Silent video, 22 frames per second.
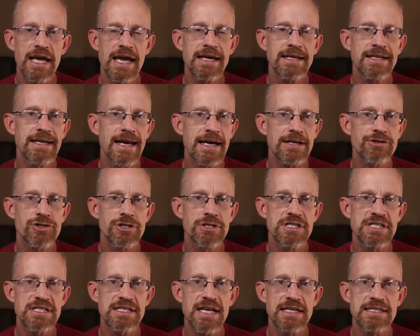Canon
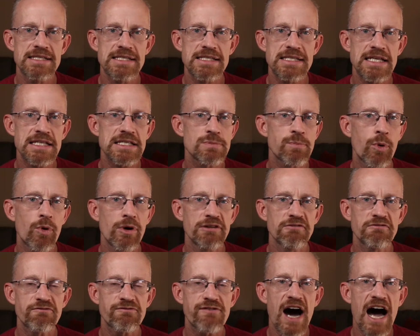actually says
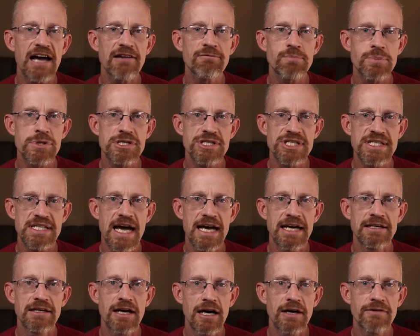
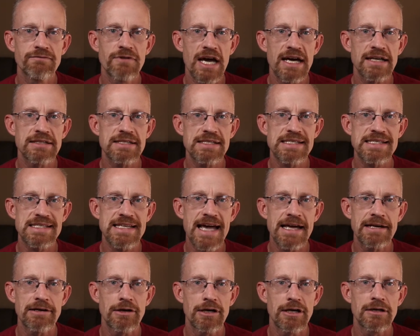6.5% of that
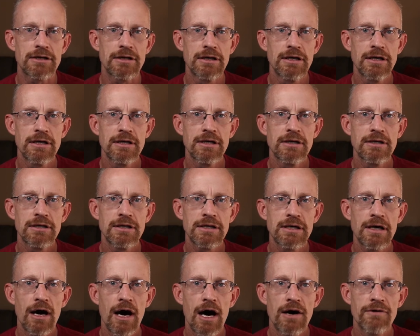center
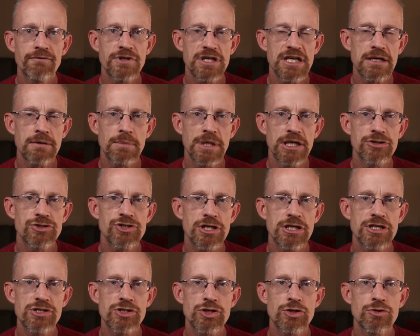of the image
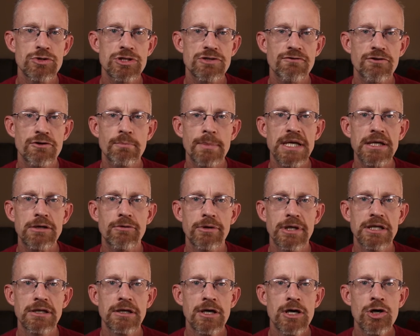is used for
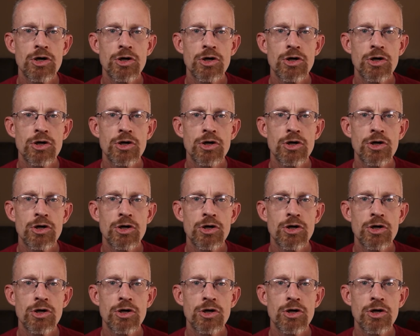metering.